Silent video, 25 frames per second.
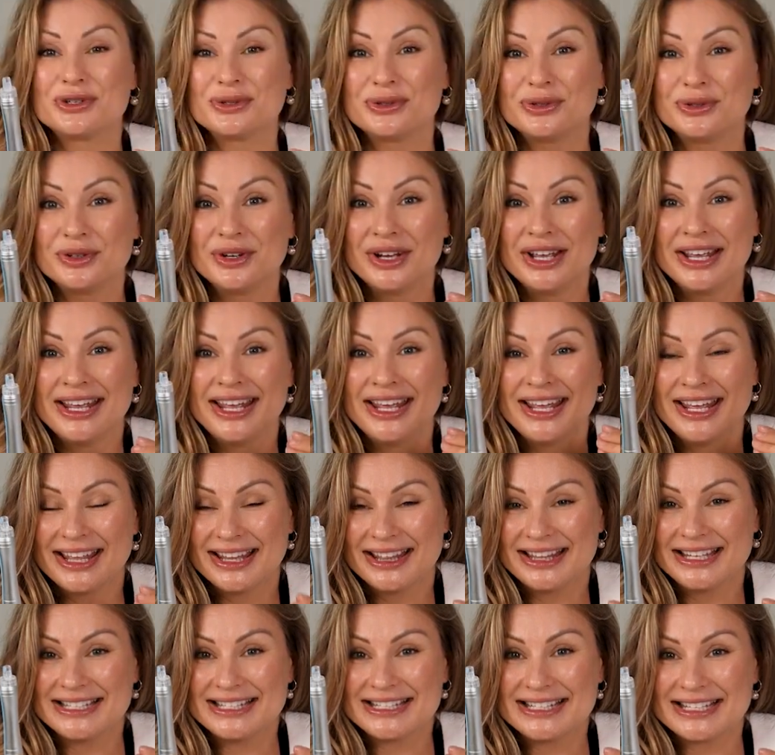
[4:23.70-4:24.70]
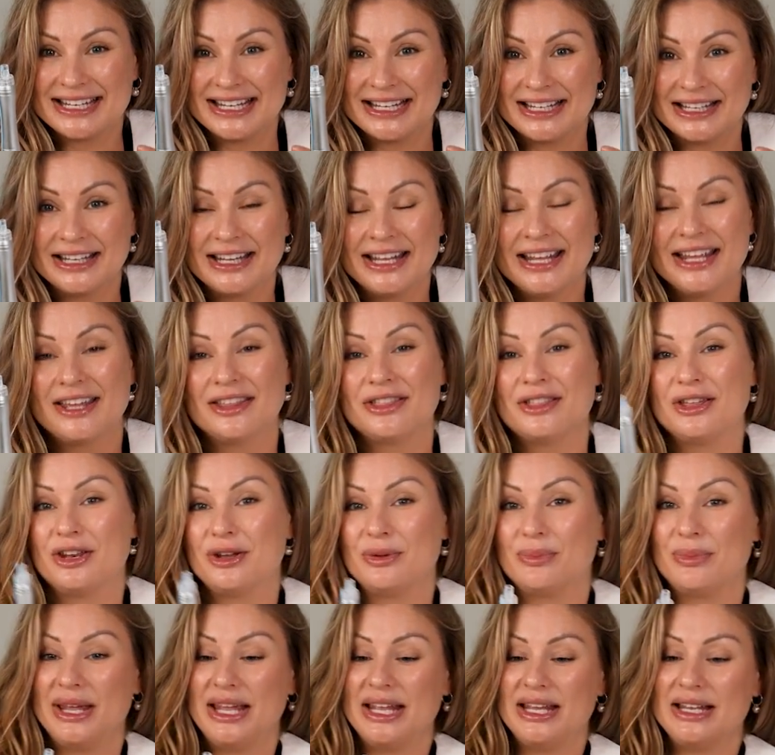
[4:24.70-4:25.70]
through the skin, the
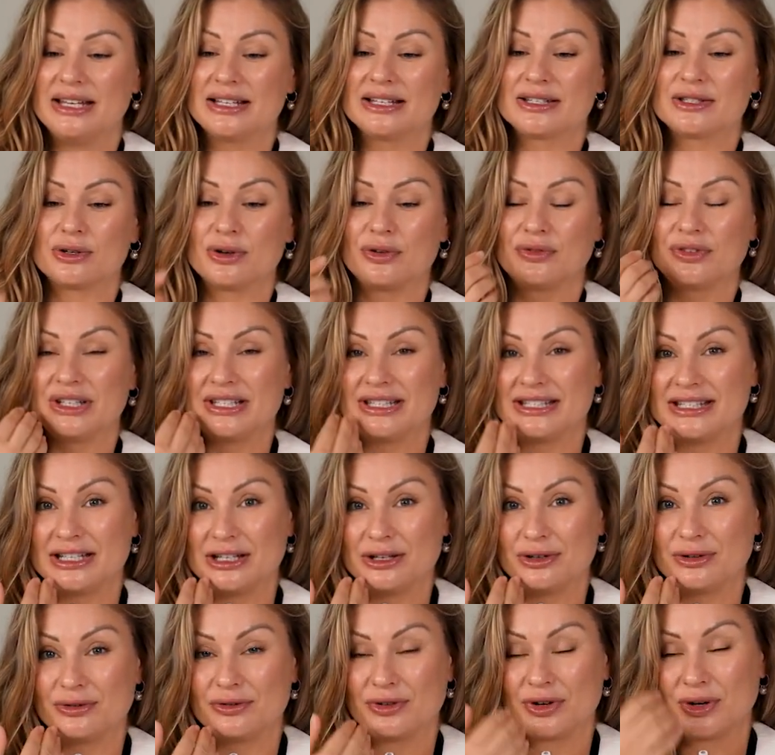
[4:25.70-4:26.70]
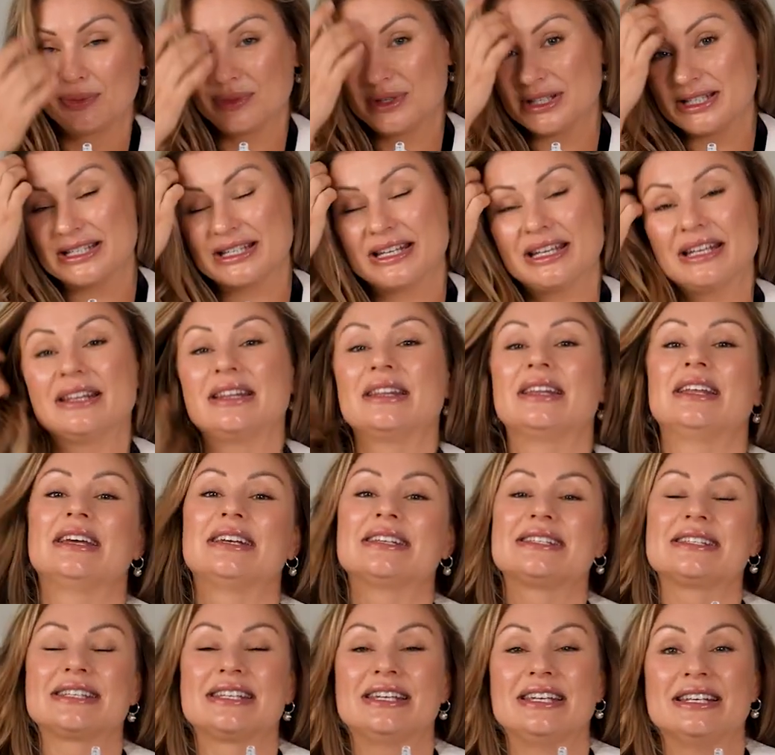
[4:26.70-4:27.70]
remainings of the serum from the skin,
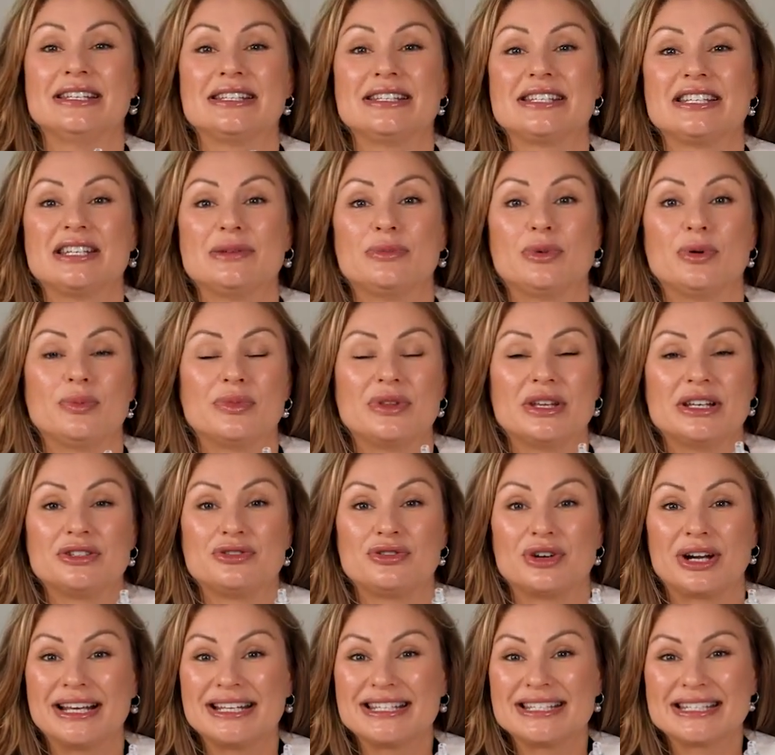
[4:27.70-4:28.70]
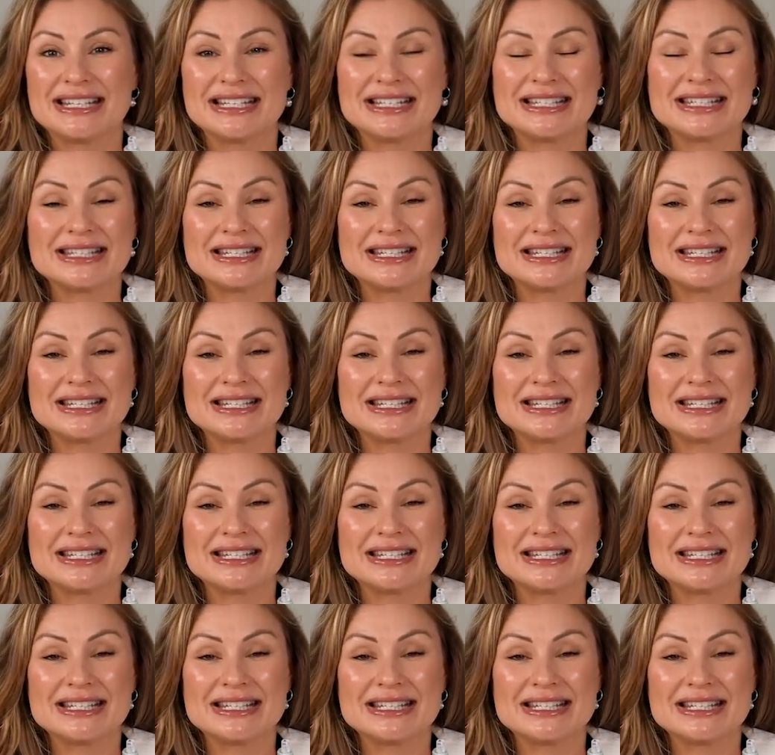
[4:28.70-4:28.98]
the skin sebum, the dry skin